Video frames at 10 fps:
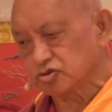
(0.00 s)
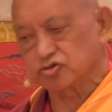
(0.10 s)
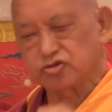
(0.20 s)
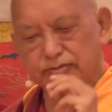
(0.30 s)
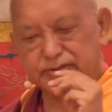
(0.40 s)

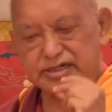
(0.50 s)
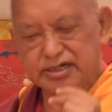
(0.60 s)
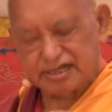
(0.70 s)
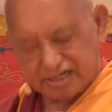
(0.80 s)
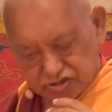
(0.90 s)
To not be
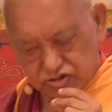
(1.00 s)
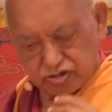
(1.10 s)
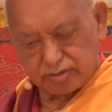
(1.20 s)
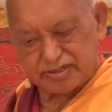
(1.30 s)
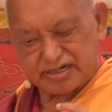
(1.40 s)

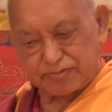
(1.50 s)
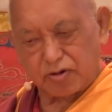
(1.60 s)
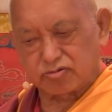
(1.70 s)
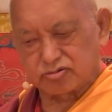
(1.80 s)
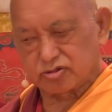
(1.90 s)

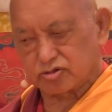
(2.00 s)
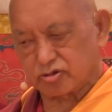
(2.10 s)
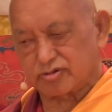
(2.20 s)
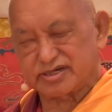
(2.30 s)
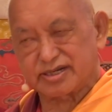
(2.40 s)
reborn,
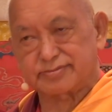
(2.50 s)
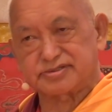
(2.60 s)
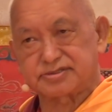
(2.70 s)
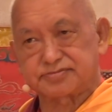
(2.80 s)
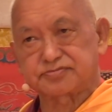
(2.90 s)
lower
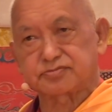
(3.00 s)
realms.